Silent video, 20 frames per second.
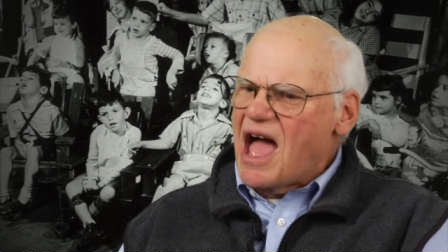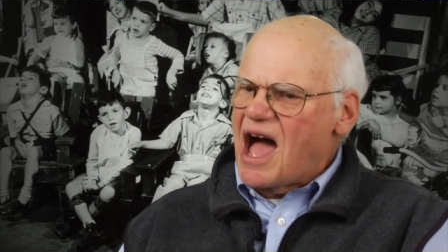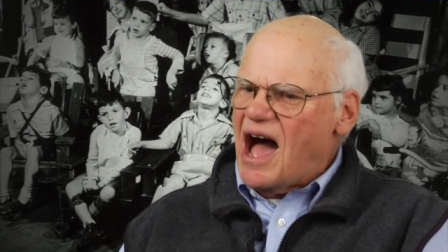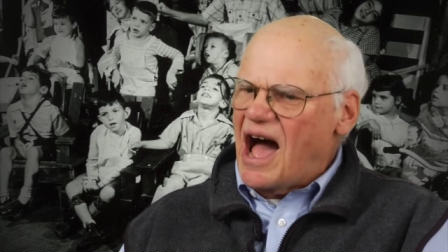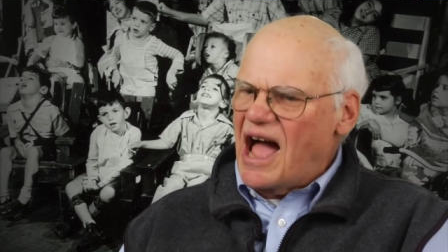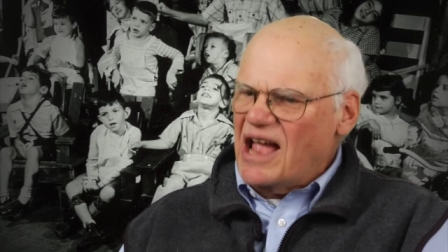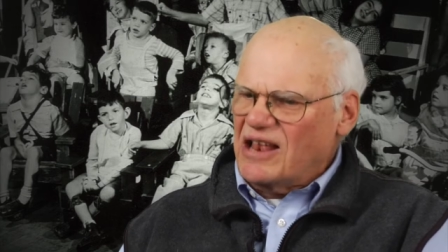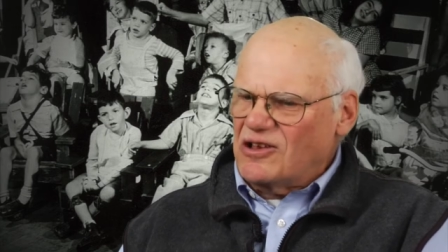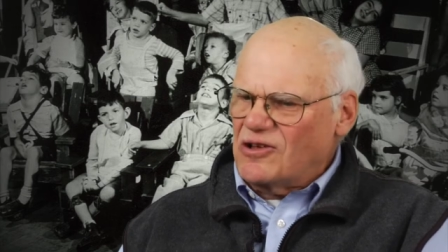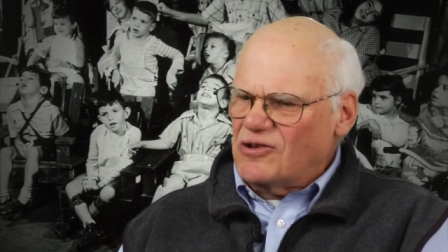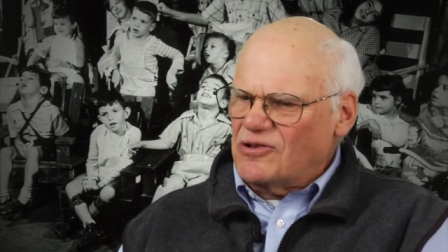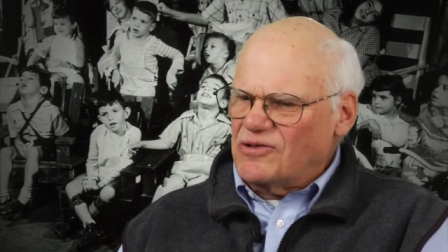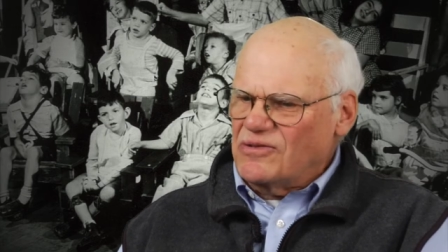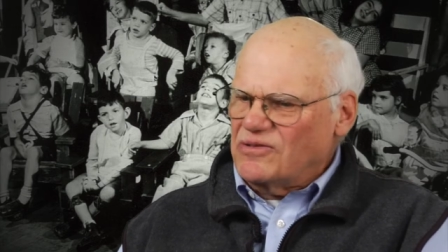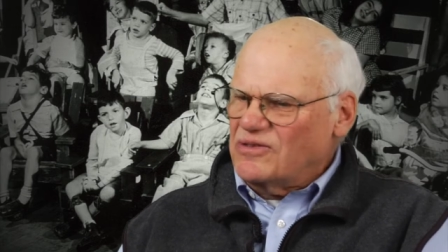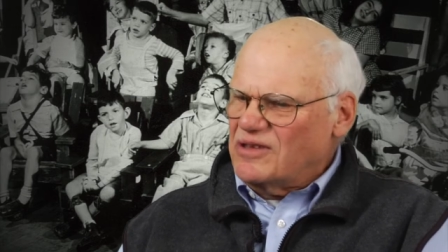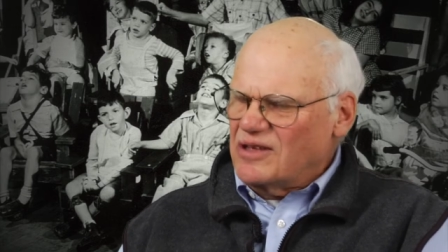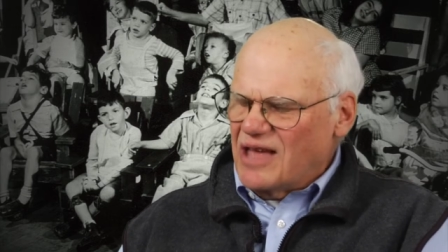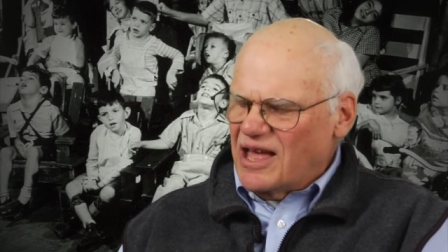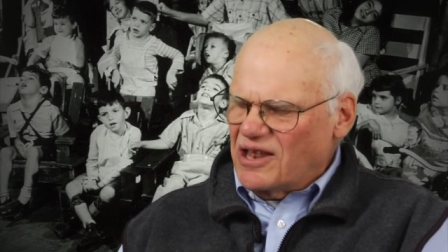I
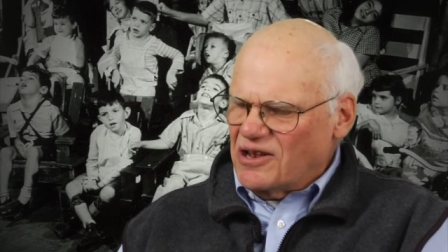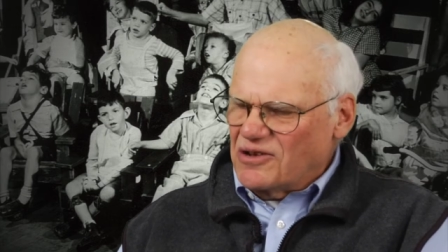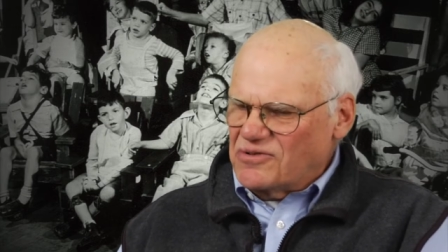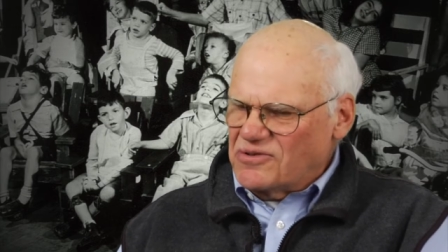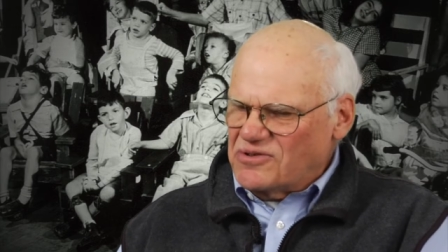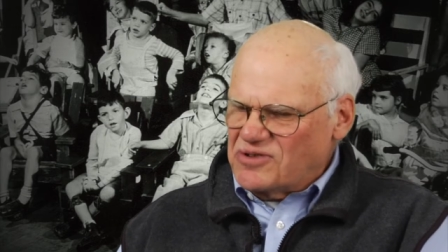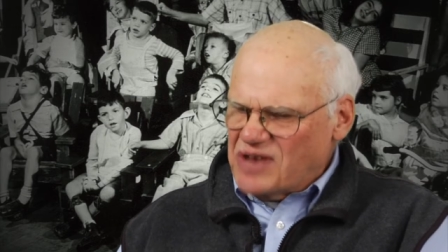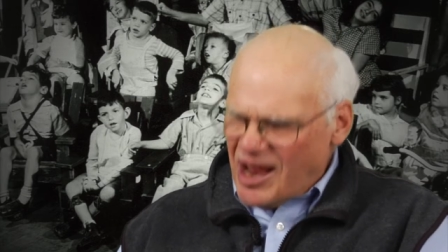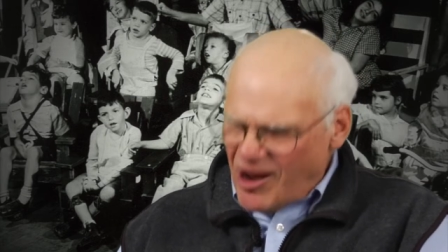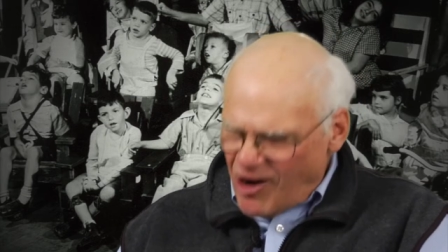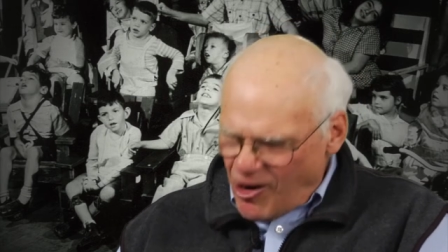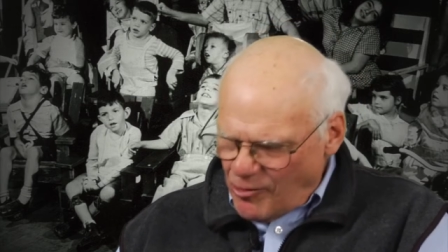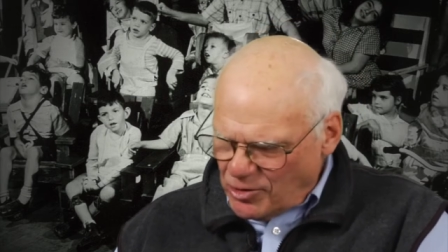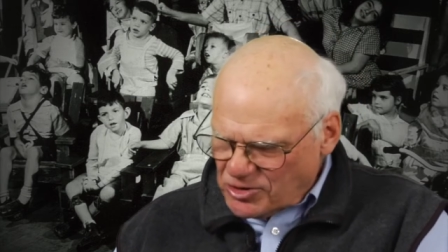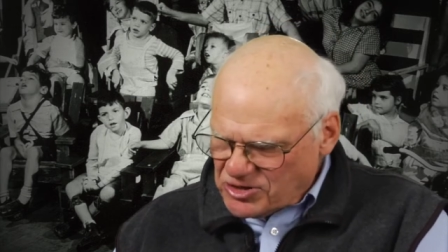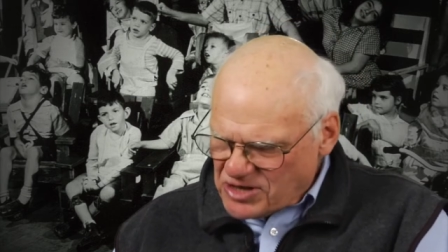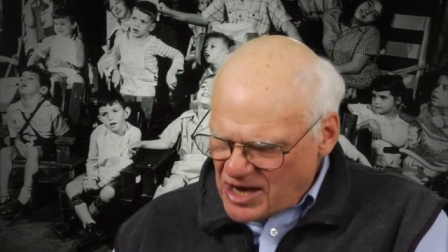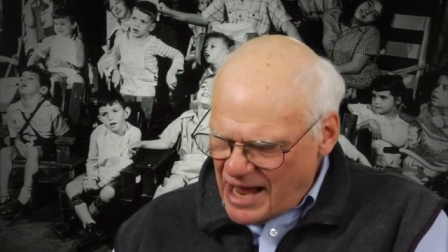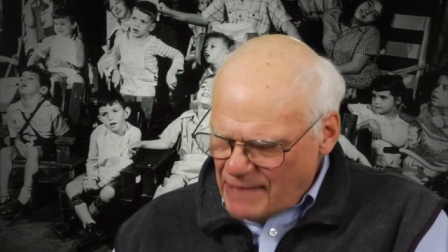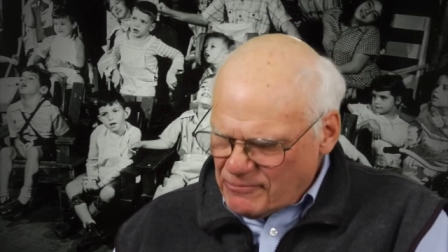had a
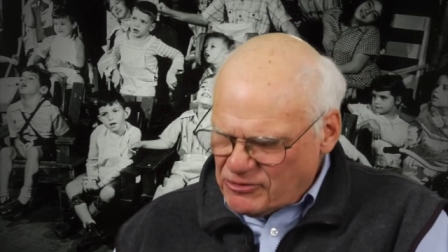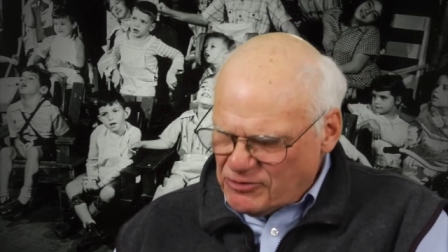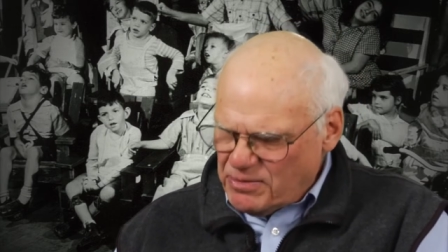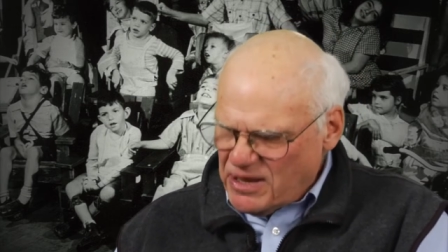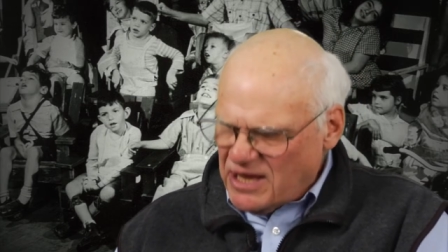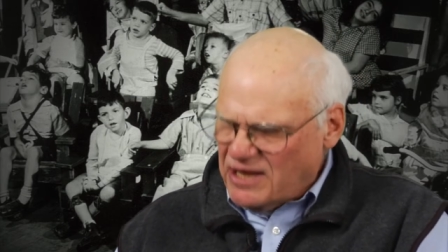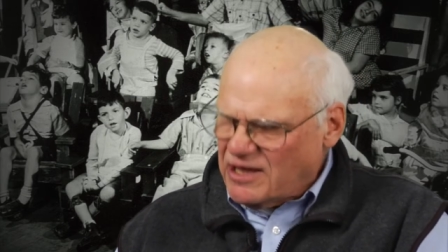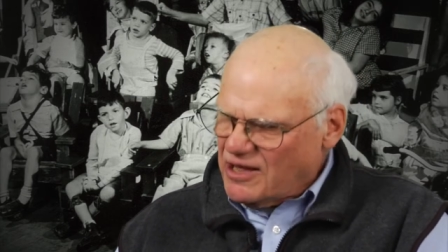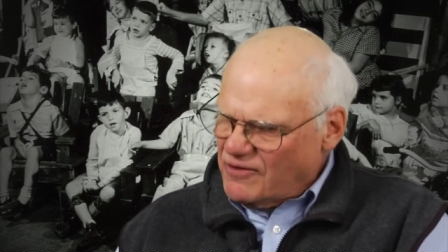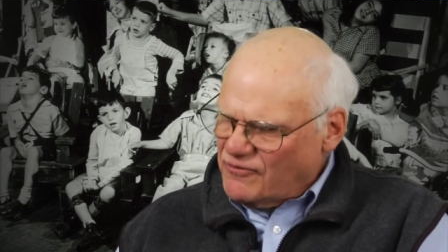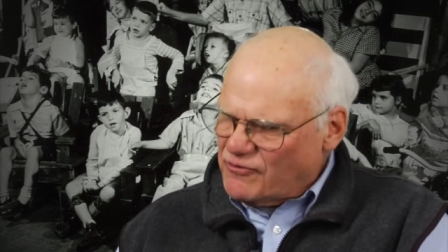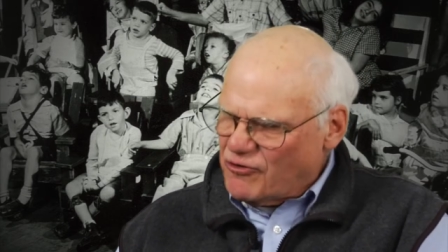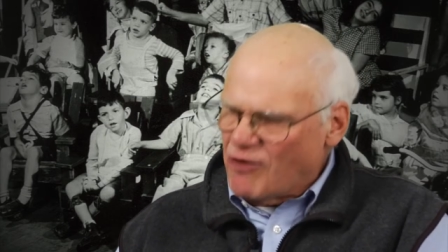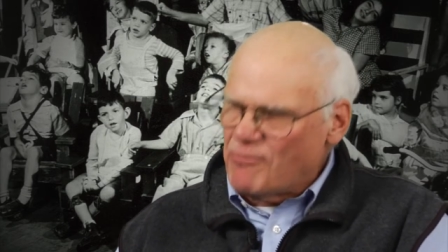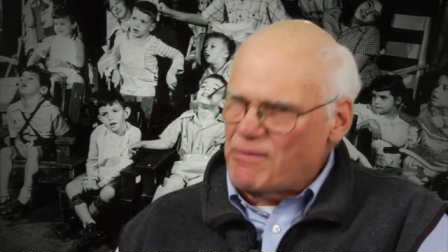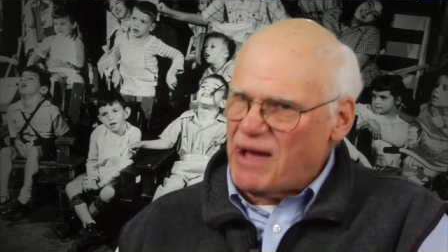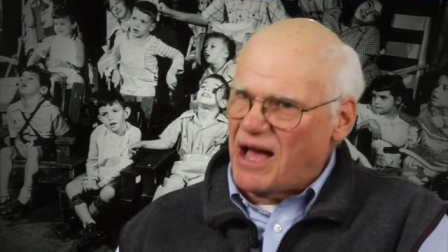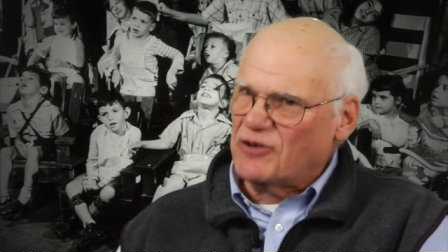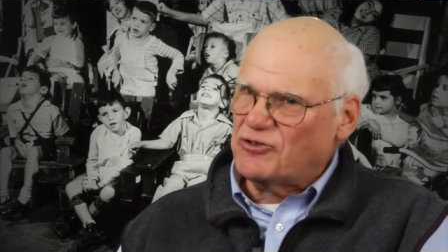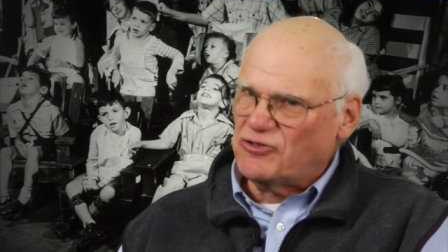terrible time speaking for
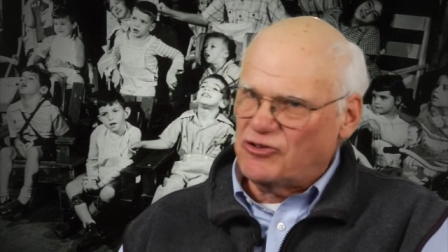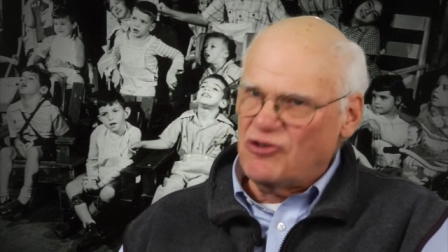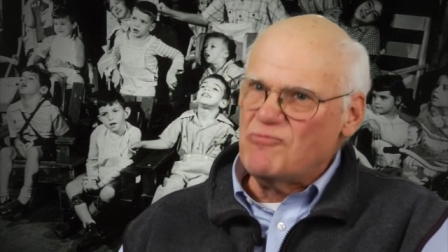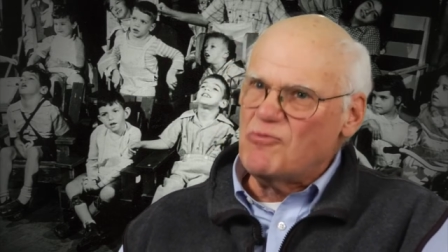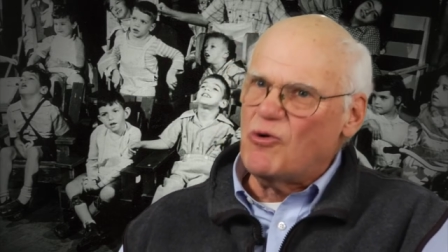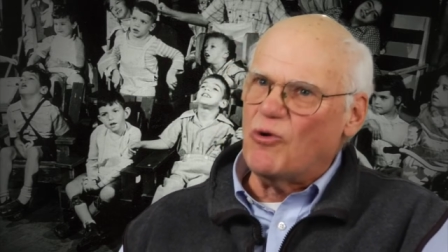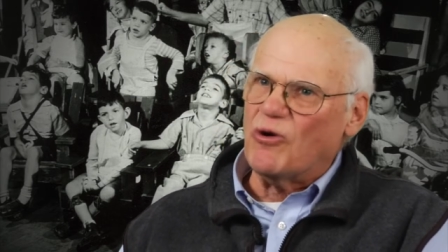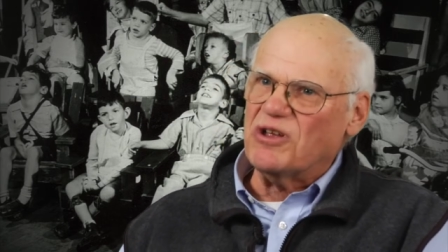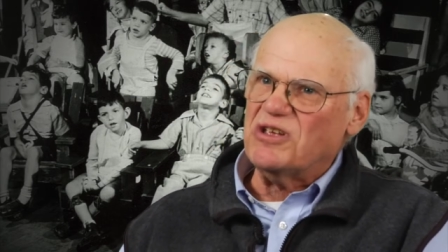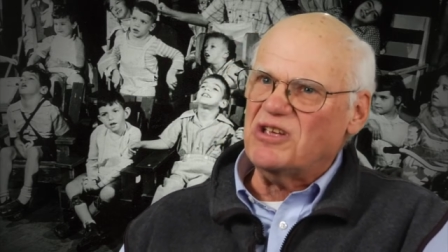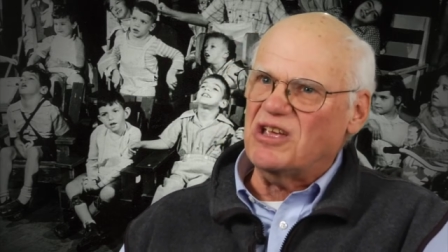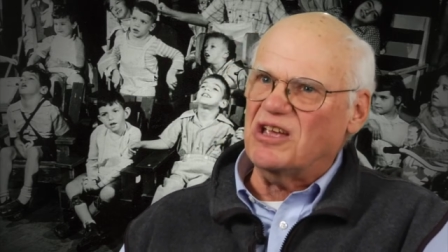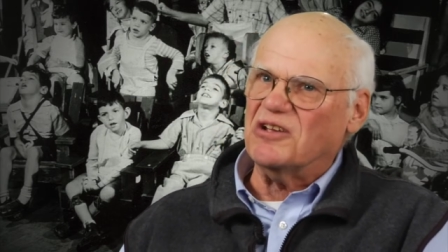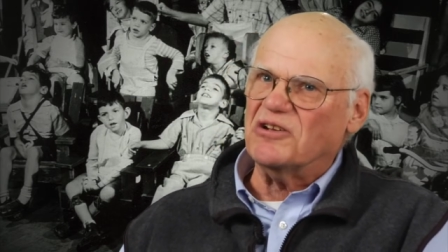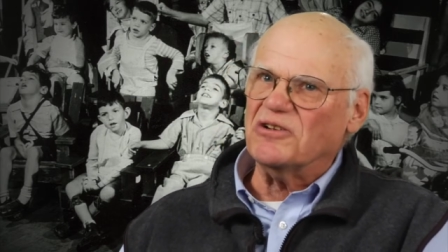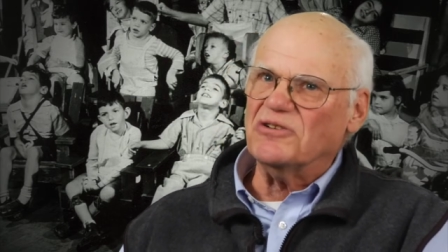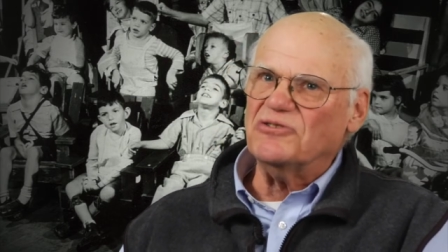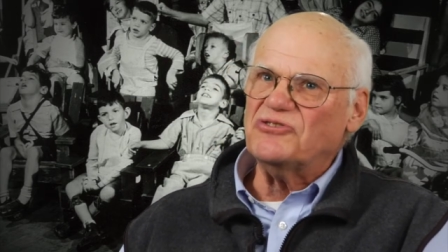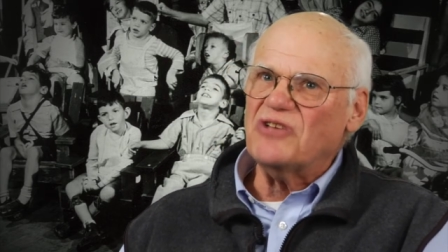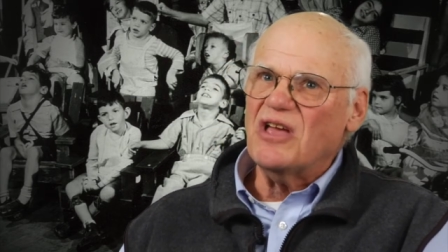about two more
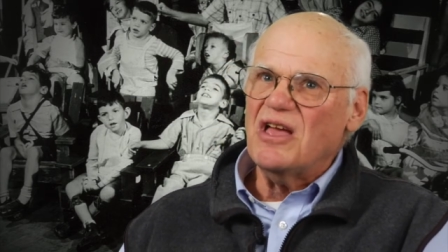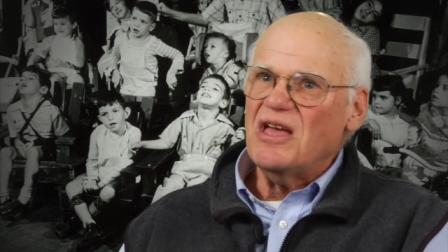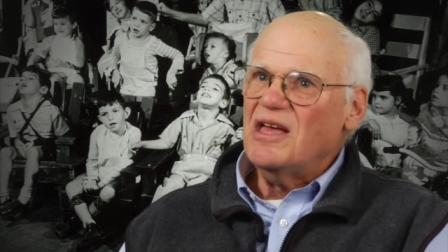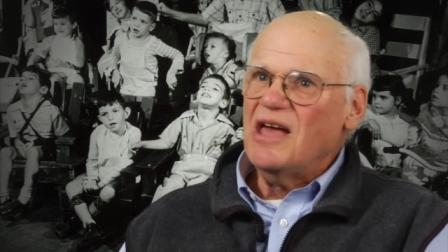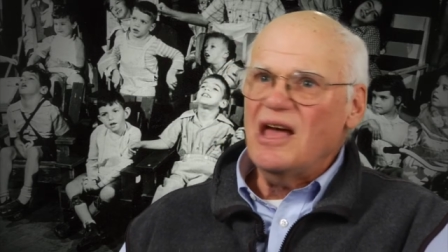years,